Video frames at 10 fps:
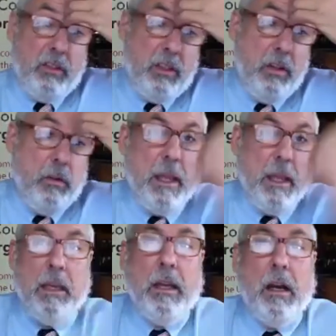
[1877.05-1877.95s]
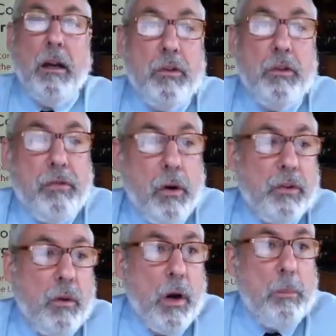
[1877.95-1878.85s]
the UAE with folks
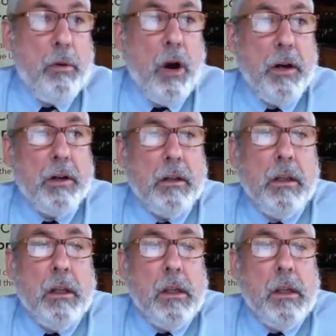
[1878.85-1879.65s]
that want to partner